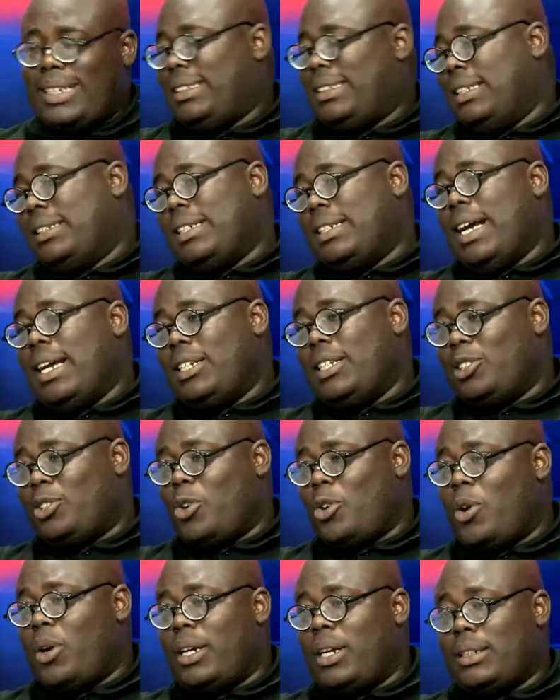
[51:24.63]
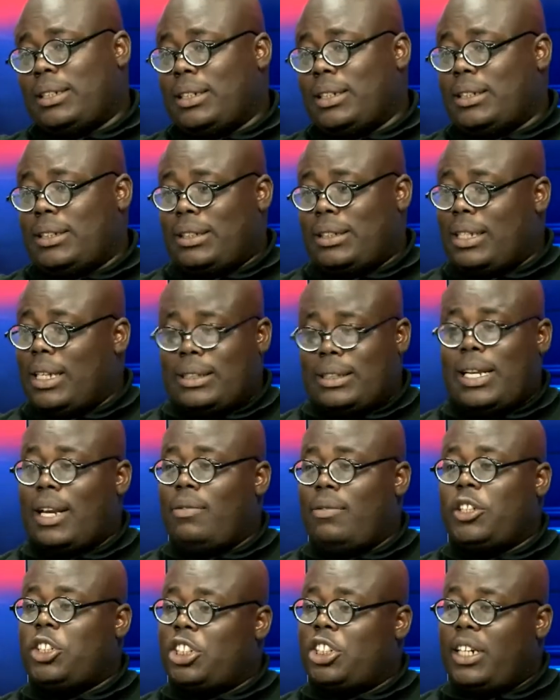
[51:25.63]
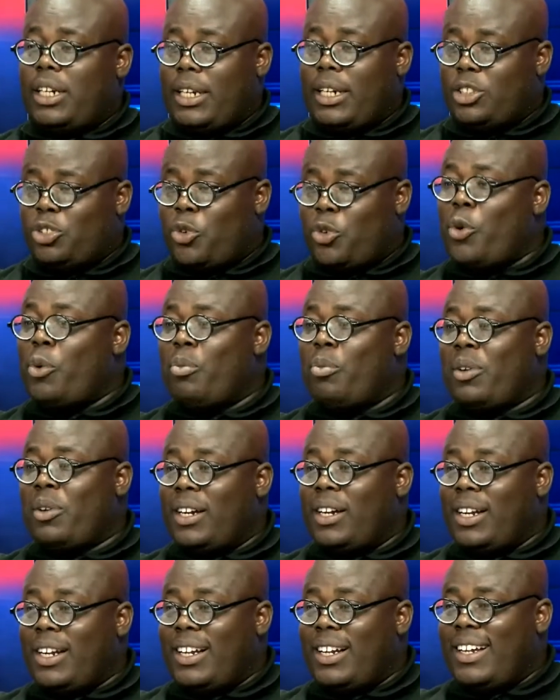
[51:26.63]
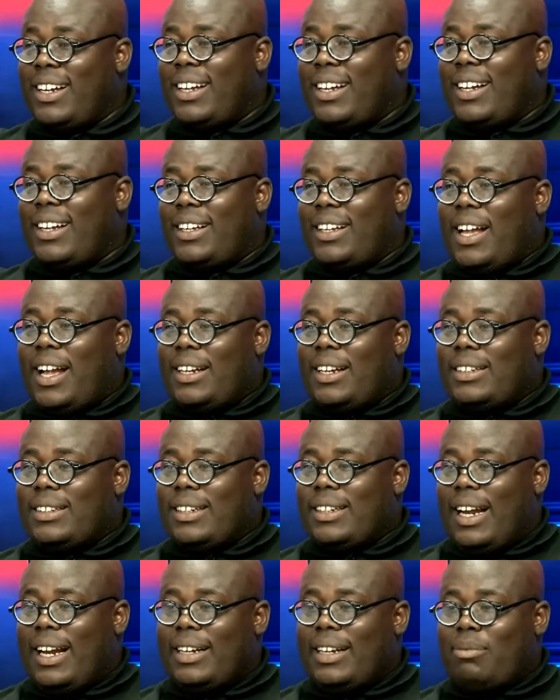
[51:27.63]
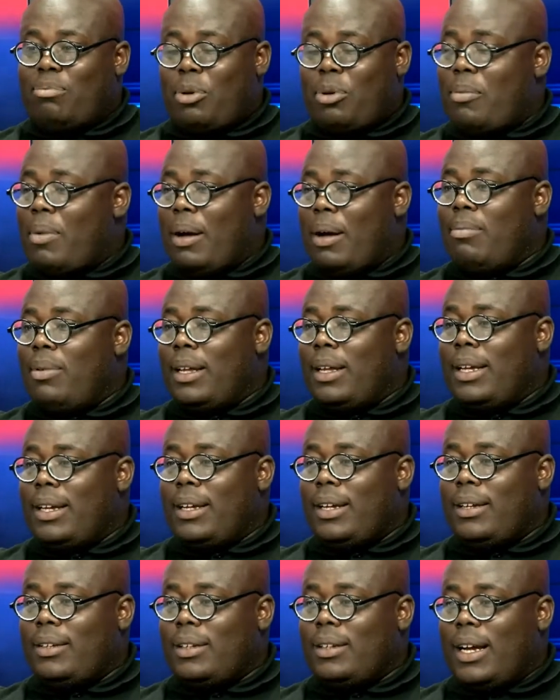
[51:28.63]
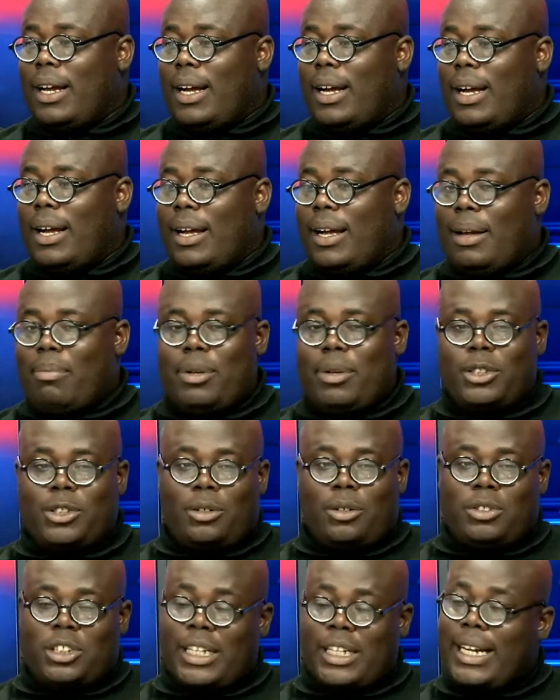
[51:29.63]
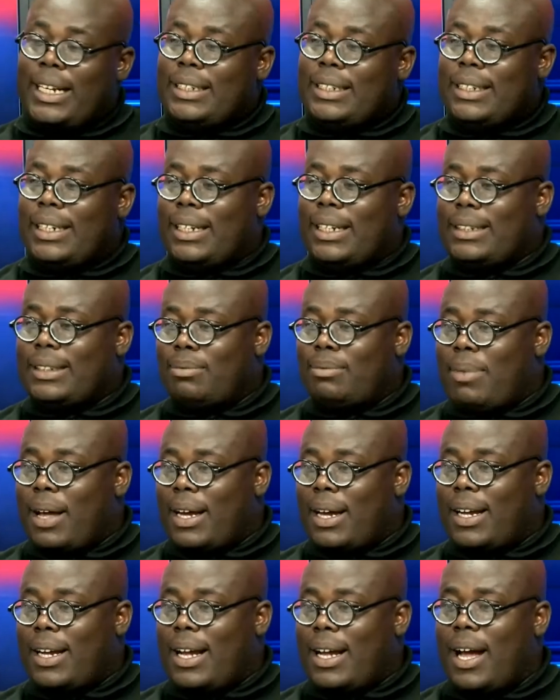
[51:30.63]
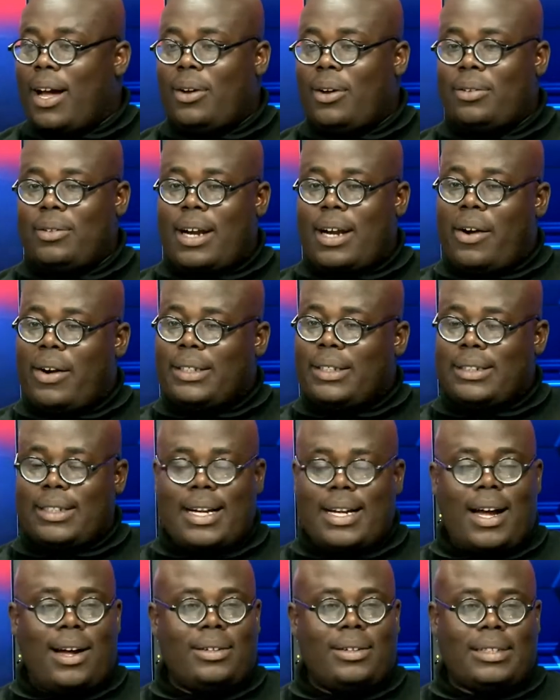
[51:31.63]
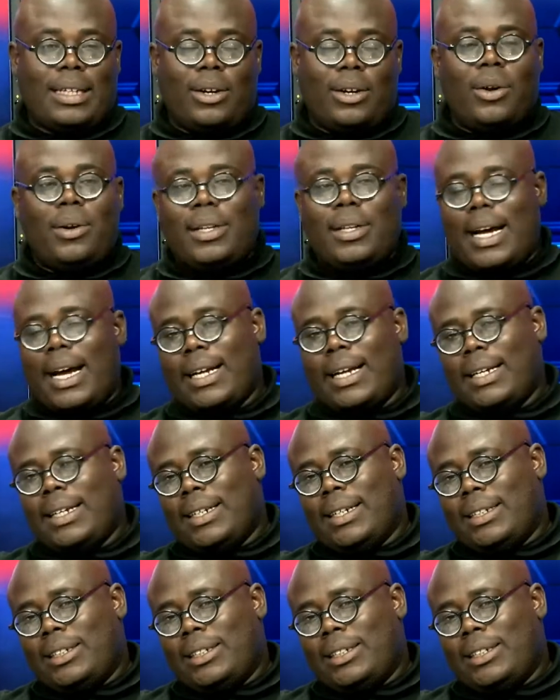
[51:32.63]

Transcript: assets that he's got is his television in his room, and probably a bit of change in his bank account, current account, and all that.